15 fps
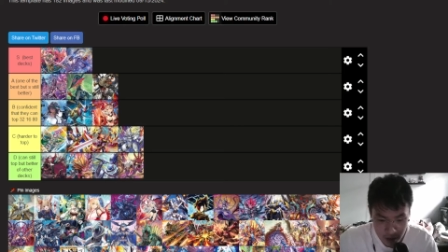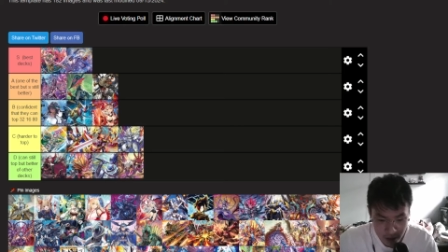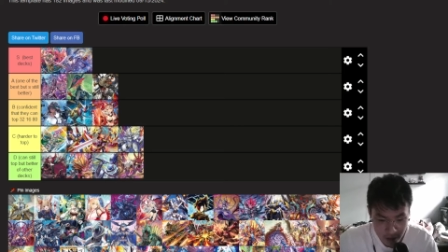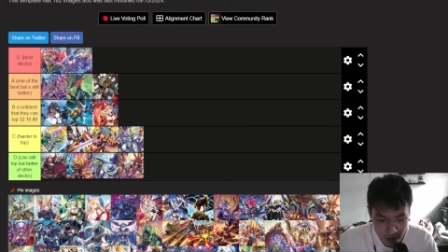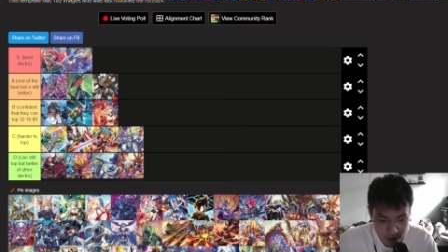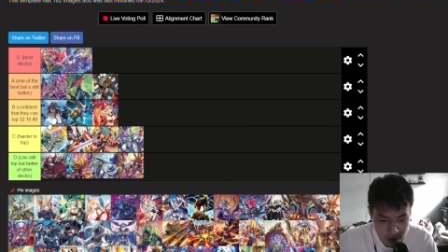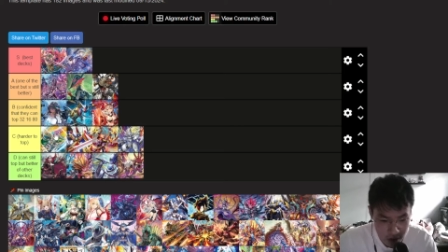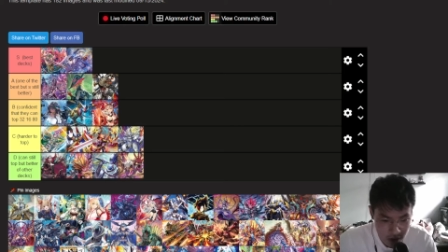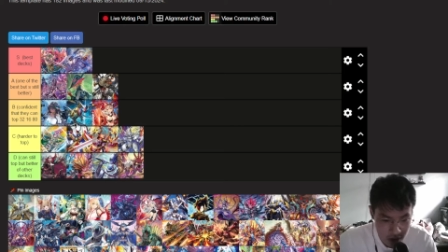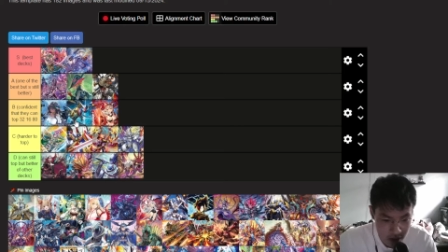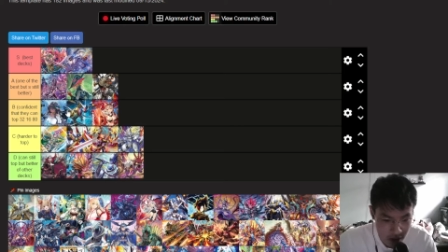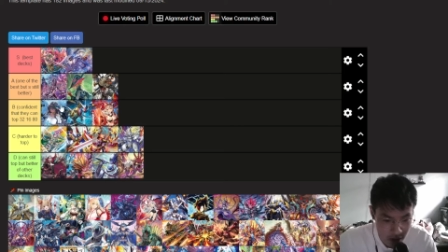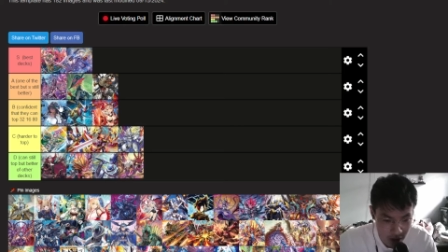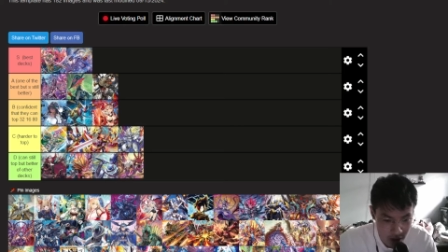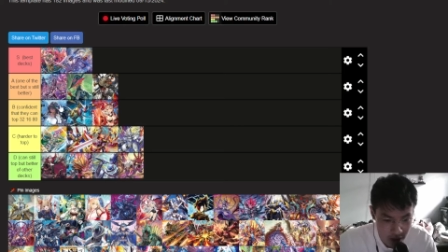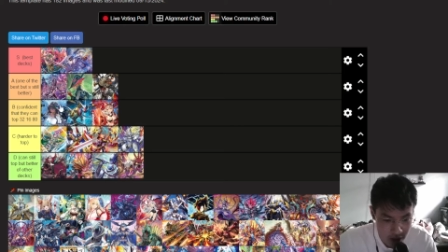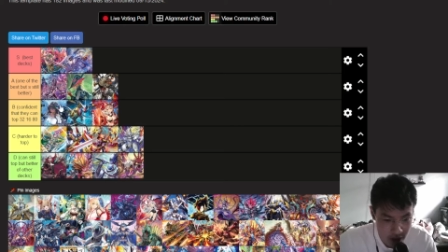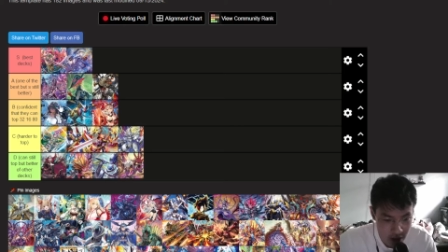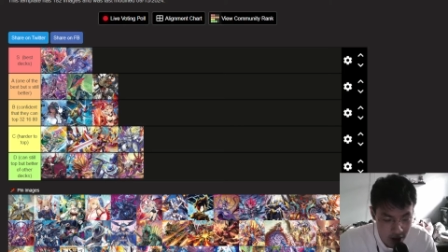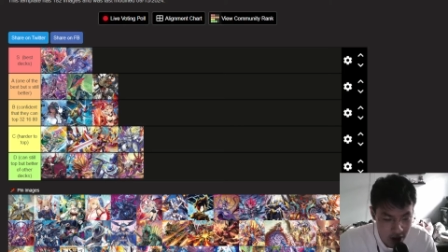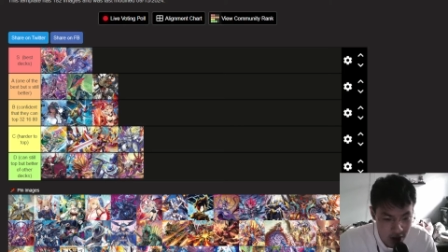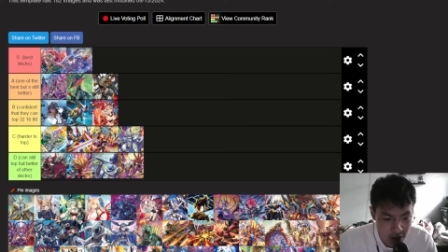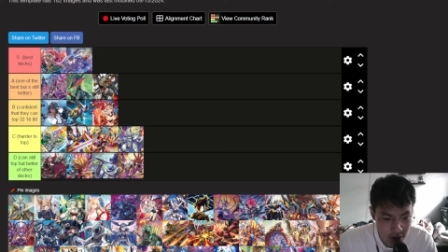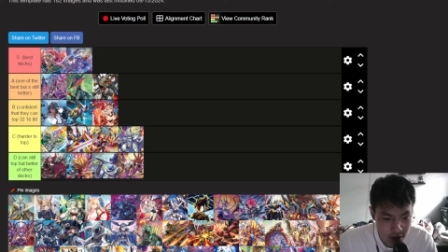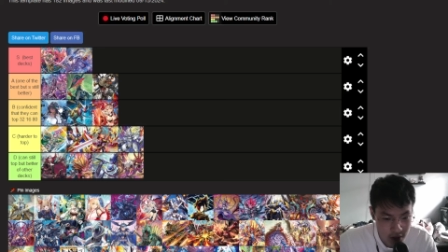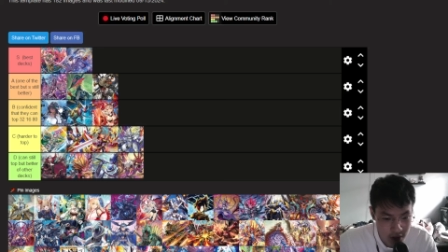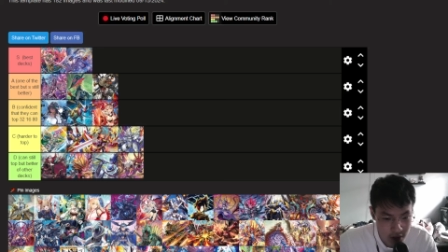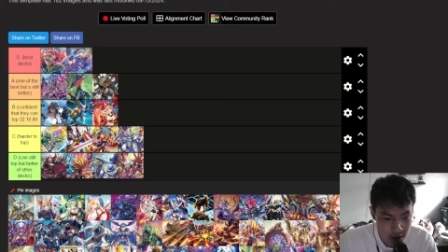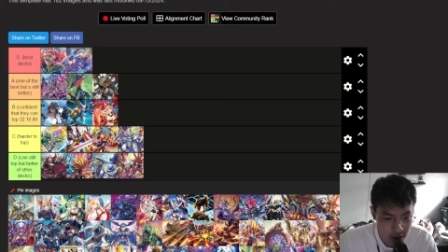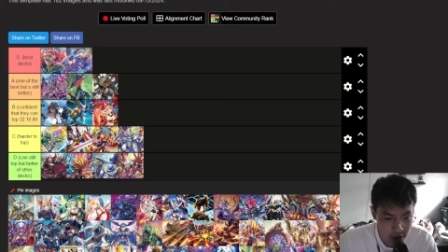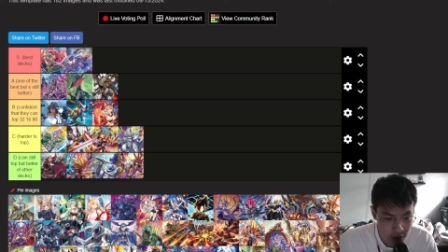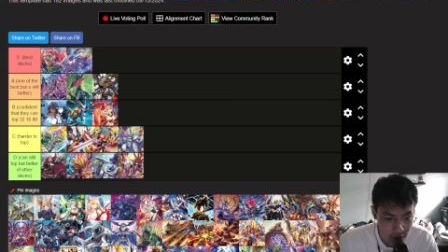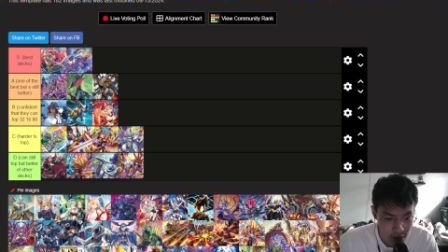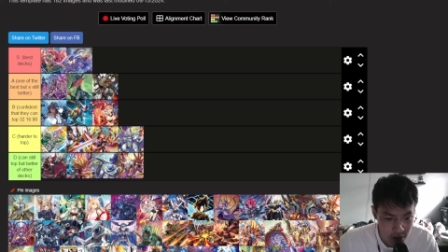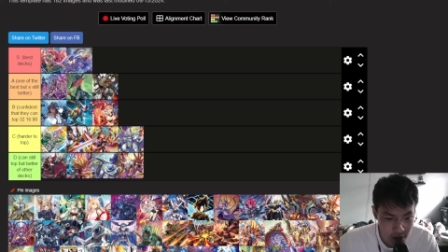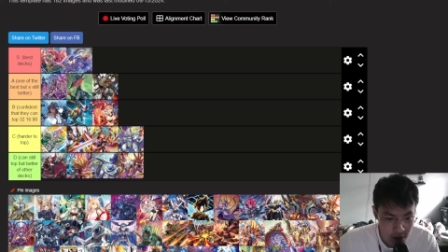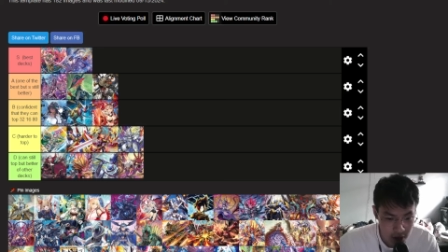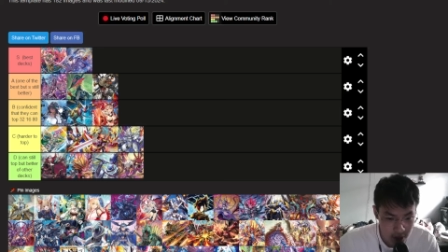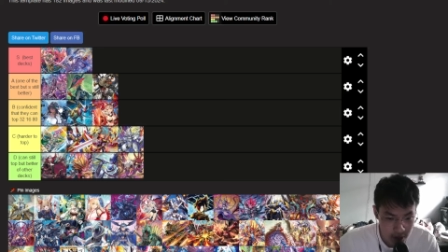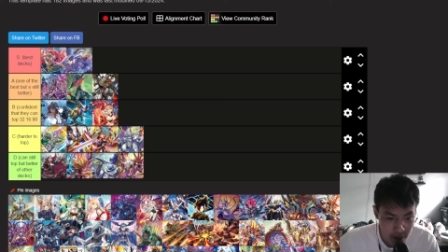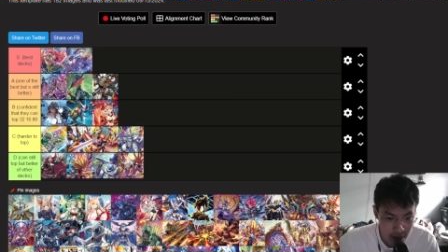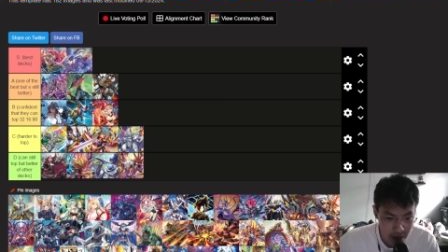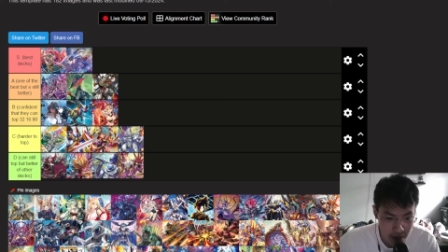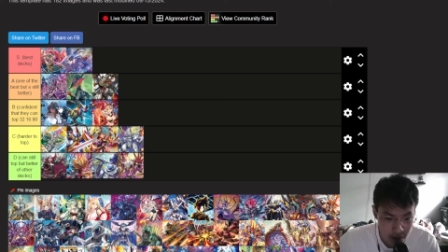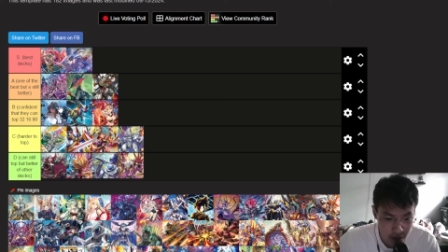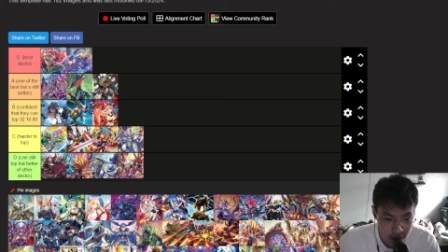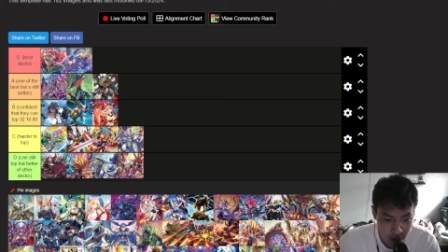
fifteen K shield, so it's not bad. You can